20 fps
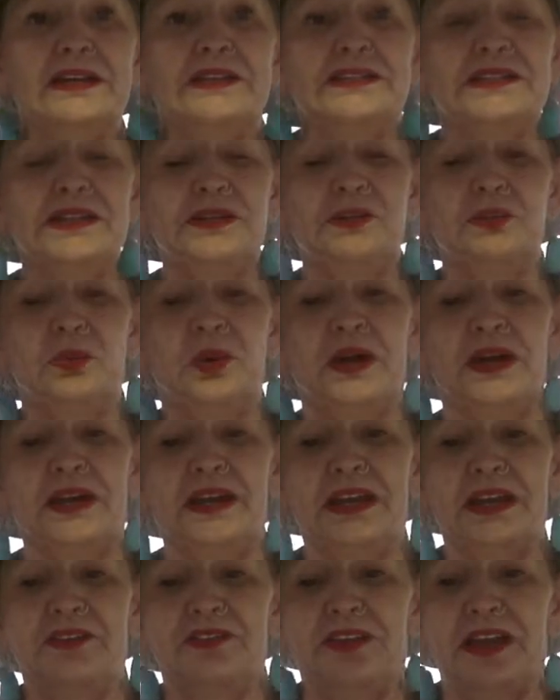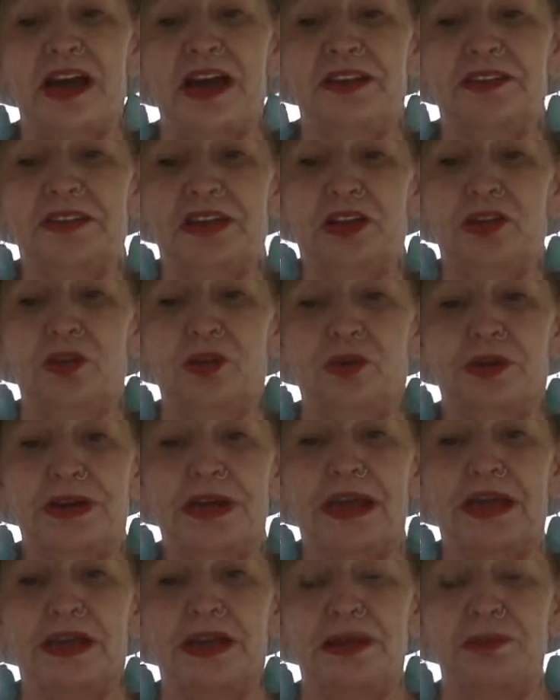didn't want to give God the
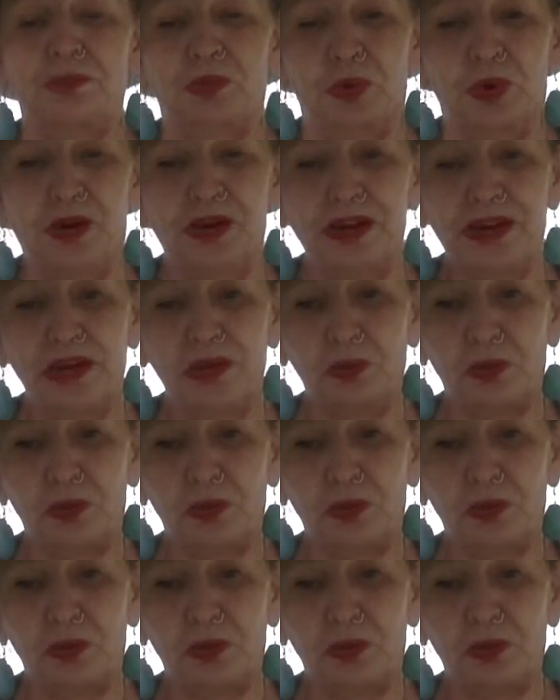glory anymore. He